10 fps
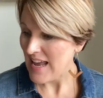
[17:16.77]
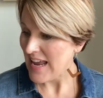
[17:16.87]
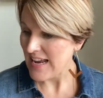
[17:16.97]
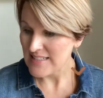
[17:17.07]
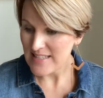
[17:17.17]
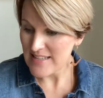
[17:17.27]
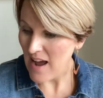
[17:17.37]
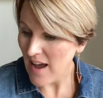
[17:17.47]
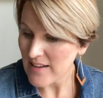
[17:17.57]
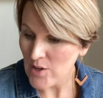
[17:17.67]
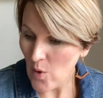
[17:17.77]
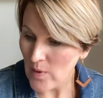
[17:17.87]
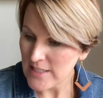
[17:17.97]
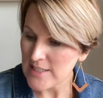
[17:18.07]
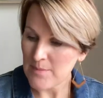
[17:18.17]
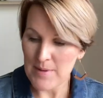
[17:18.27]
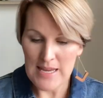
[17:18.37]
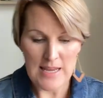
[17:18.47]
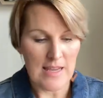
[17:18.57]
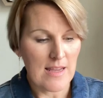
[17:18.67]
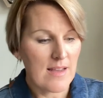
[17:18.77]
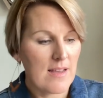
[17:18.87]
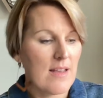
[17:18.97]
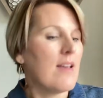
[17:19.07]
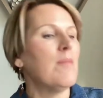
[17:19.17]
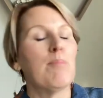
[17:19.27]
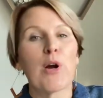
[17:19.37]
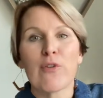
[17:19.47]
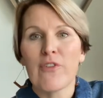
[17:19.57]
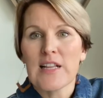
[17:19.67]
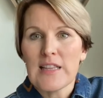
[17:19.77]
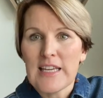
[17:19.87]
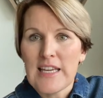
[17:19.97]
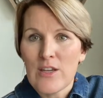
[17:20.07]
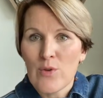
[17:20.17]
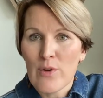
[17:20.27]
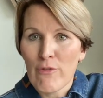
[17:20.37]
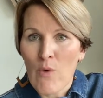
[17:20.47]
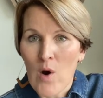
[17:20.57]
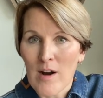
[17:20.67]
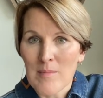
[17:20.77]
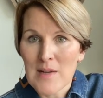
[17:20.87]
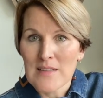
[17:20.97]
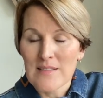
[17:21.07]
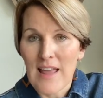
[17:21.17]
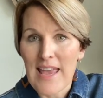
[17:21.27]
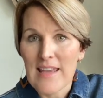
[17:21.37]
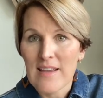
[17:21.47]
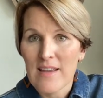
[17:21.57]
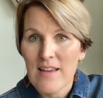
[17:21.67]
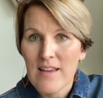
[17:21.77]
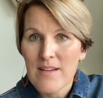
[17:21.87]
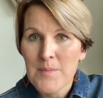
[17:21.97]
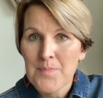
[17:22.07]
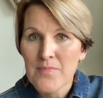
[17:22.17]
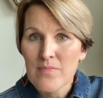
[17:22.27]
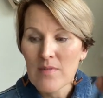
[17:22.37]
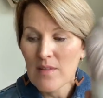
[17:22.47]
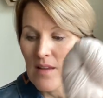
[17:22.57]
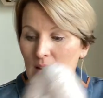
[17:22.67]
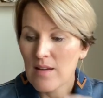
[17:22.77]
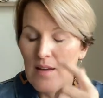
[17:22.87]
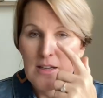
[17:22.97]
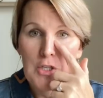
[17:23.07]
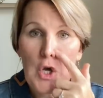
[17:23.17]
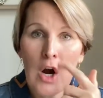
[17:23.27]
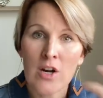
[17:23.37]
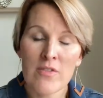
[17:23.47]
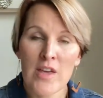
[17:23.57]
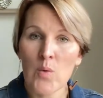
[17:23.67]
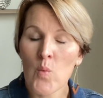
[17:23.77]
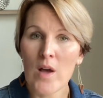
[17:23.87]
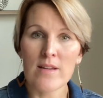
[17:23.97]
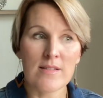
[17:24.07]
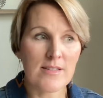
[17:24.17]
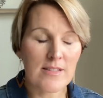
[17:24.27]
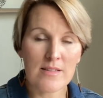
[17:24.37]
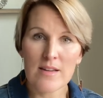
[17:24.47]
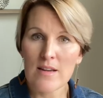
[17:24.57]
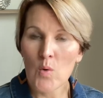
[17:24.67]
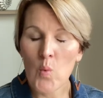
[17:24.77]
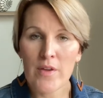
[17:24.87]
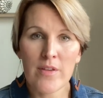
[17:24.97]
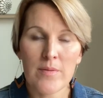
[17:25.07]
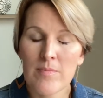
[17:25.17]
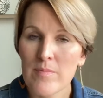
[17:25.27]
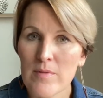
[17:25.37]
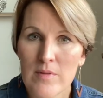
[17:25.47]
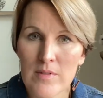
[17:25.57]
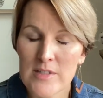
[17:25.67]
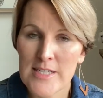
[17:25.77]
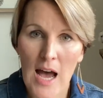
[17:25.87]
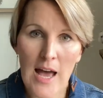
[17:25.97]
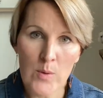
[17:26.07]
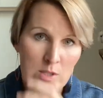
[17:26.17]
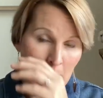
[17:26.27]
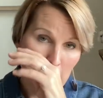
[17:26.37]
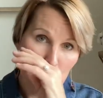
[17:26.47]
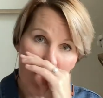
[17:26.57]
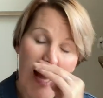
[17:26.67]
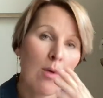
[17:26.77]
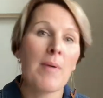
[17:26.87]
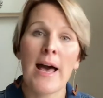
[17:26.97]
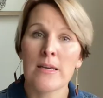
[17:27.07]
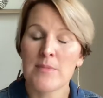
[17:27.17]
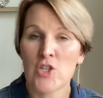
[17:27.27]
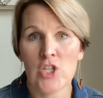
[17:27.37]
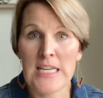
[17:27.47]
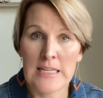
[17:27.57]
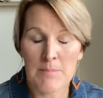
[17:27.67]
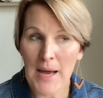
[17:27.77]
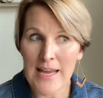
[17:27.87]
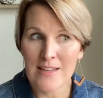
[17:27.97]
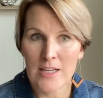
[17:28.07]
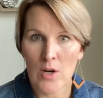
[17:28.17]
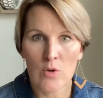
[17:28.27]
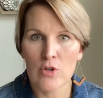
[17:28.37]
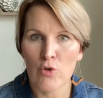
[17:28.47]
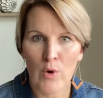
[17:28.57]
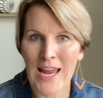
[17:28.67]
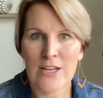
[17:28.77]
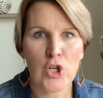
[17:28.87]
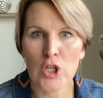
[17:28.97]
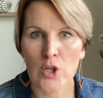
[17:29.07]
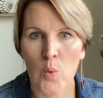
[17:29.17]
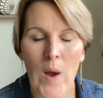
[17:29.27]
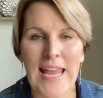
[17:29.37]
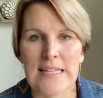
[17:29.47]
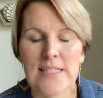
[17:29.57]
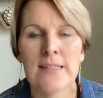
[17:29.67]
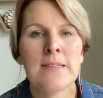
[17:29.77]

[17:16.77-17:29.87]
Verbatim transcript: It's not going to be perfectly uniform like yarn that was where the dye was measured out by a machine, by, you know, granular weight.